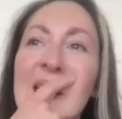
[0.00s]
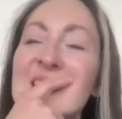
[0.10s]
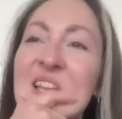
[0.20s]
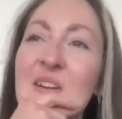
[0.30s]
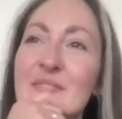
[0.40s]

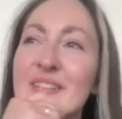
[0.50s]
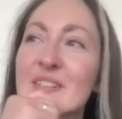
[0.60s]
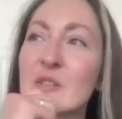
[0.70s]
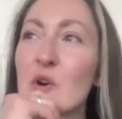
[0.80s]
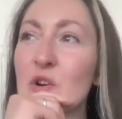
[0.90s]
guess that
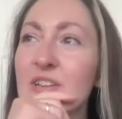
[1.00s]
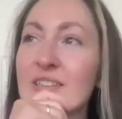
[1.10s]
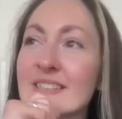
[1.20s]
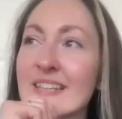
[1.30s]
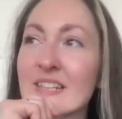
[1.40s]

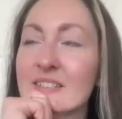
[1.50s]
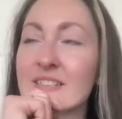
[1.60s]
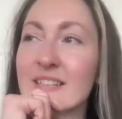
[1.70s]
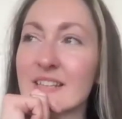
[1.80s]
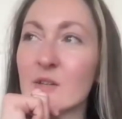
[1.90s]
Victorian
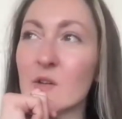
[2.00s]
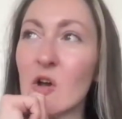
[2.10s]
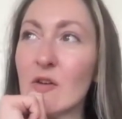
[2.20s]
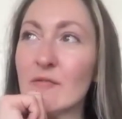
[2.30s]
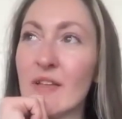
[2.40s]
seance thing, a
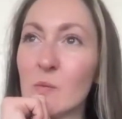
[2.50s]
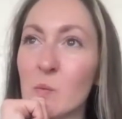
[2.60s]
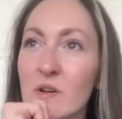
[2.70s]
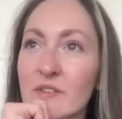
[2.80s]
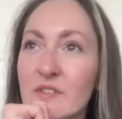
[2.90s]
lot of that
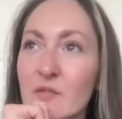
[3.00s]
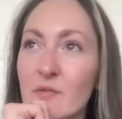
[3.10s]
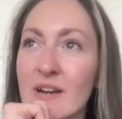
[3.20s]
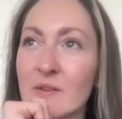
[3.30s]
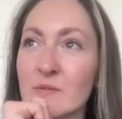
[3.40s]
was
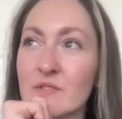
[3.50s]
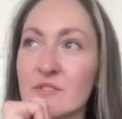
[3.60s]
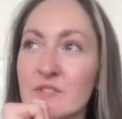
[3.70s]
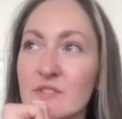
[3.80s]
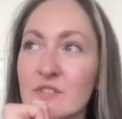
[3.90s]

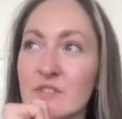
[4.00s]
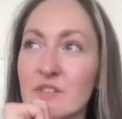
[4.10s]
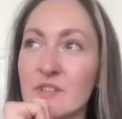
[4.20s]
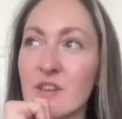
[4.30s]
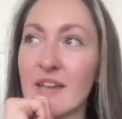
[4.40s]
around
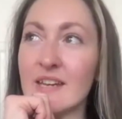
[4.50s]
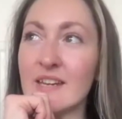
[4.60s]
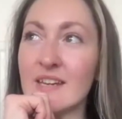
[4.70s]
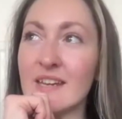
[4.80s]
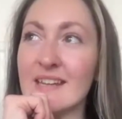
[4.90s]

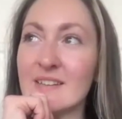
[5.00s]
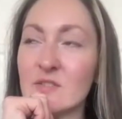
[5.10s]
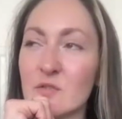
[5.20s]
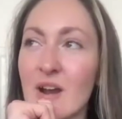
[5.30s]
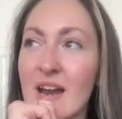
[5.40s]
like
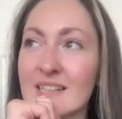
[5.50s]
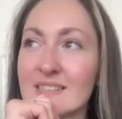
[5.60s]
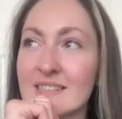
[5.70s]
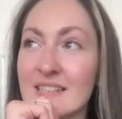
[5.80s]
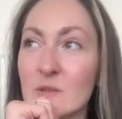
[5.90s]

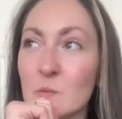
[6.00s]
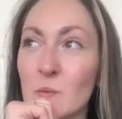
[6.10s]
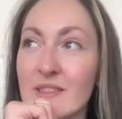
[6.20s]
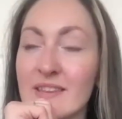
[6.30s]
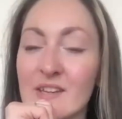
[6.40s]
interacting
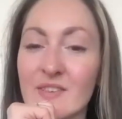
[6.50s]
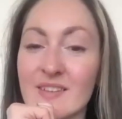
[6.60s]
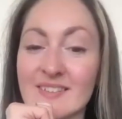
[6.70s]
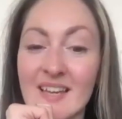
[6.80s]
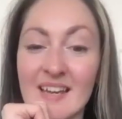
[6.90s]
with the
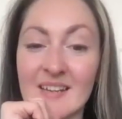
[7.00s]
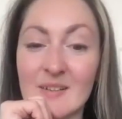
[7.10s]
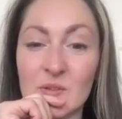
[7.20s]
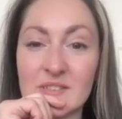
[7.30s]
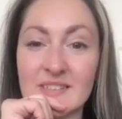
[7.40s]
other
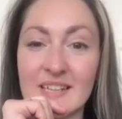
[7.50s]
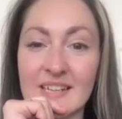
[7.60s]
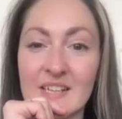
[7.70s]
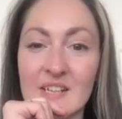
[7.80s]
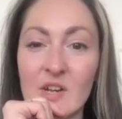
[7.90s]
side, wasn't
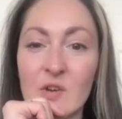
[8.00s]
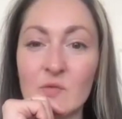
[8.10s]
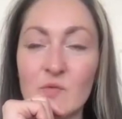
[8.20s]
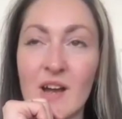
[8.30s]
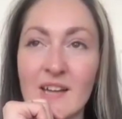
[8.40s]
it?
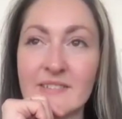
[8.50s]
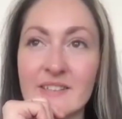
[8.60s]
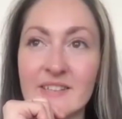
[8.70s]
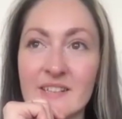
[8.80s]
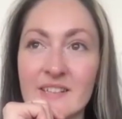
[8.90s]

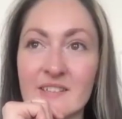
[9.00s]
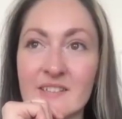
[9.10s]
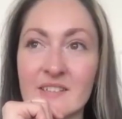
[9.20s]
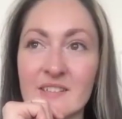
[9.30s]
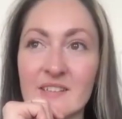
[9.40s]
Rather
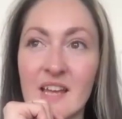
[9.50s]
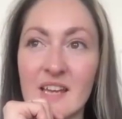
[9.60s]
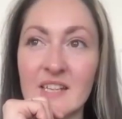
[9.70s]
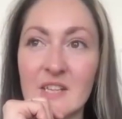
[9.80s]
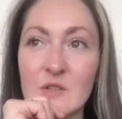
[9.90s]
than,
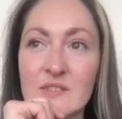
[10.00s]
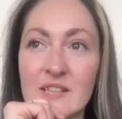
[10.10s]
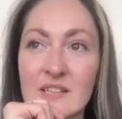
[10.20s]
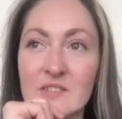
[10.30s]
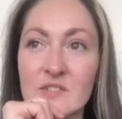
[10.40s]
like you
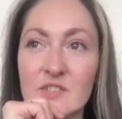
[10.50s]
said,